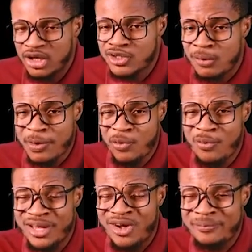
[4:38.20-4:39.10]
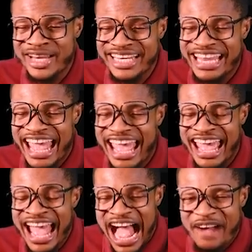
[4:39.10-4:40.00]
Some people will be complaining,
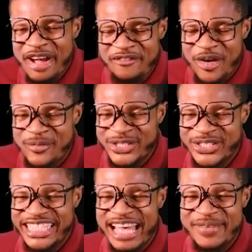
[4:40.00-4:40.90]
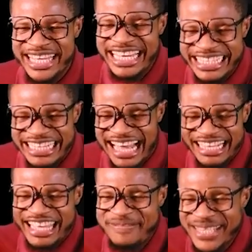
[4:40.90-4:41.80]
I went for Pusitieni, they now
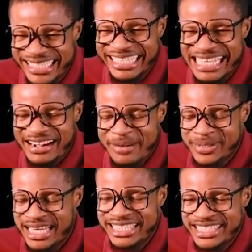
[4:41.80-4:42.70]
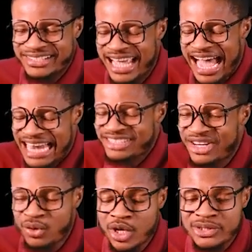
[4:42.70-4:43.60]
gave me zigzag representation. I did
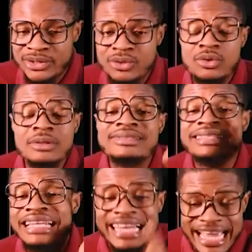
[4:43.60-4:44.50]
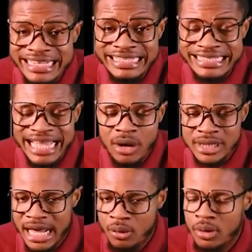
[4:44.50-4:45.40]
not know what to do. Learn it down
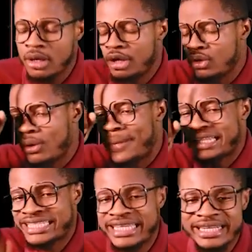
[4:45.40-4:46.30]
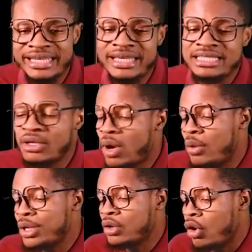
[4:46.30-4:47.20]
now. Number 3 is the
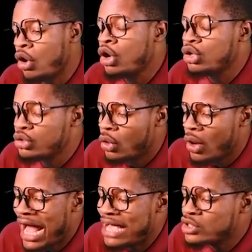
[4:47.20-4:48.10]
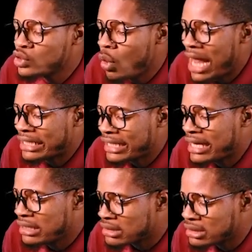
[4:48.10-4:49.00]
one we call your
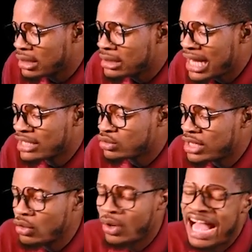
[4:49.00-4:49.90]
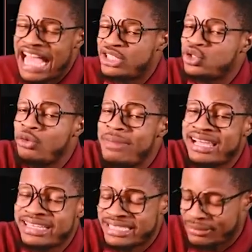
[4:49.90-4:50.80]
isoalkanes. That's where your
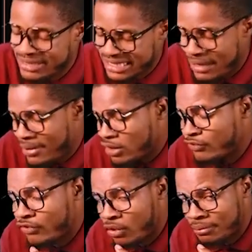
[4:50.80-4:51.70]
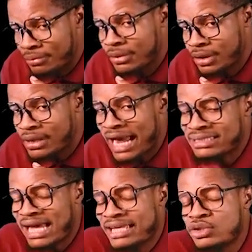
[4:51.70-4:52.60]
isomerism stem out from,
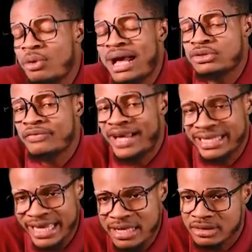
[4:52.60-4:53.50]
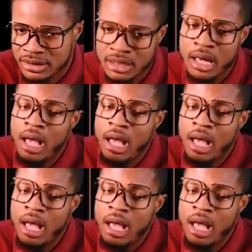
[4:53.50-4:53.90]
right? Isomers of alkanes.